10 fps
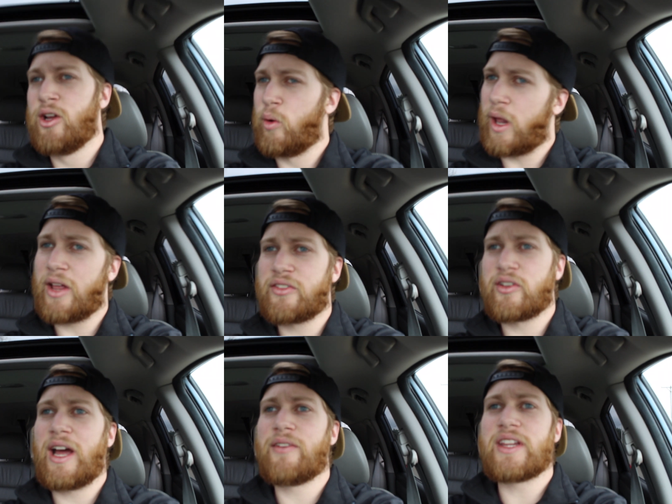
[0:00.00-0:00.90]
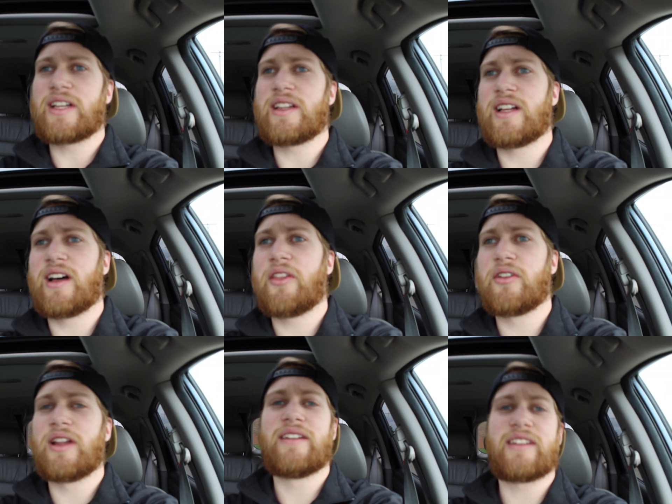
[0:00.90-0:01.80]
well, I also have the other
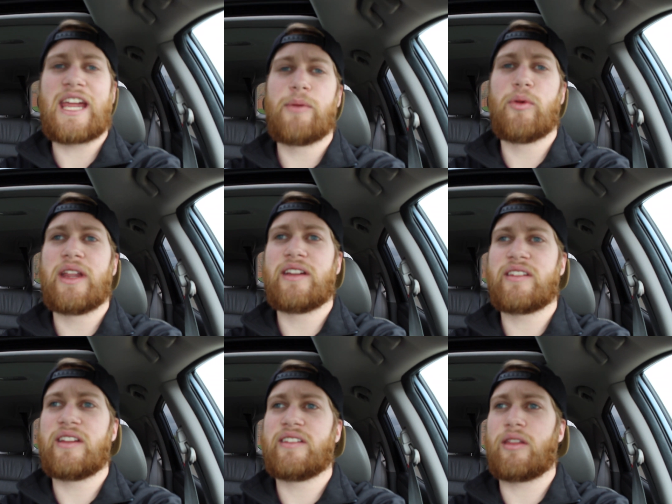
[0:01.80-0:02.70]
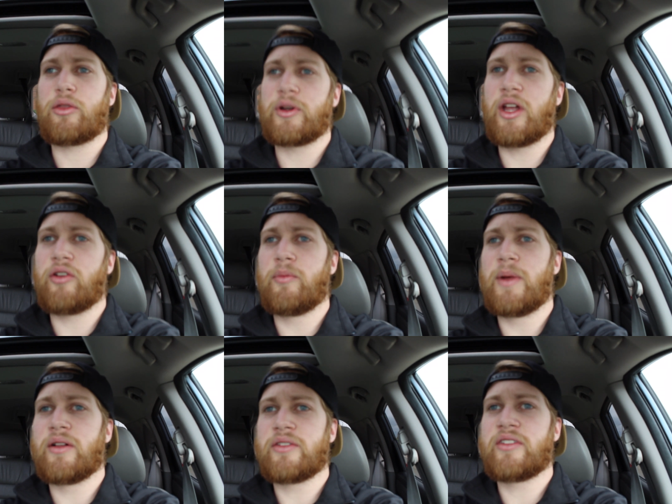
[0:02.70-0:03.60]
lens that came with it is a
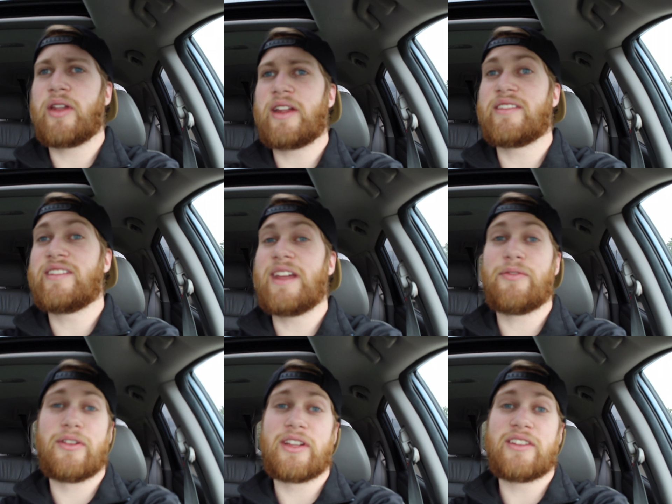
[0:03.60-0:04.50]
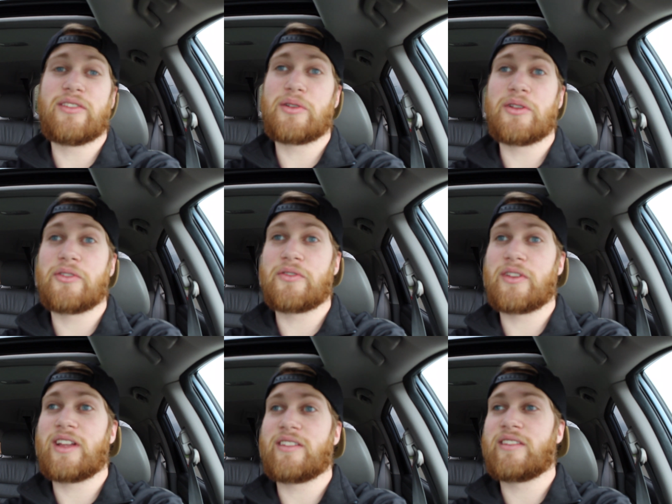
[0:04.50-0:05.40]
300mm, so that's definitely too close for
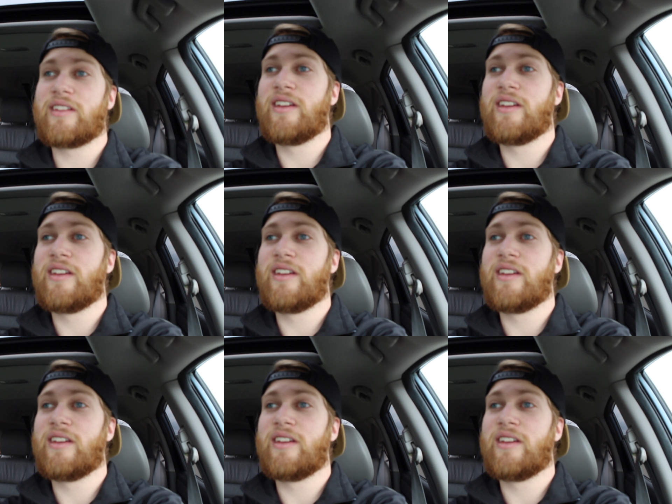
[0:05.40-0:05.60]
this.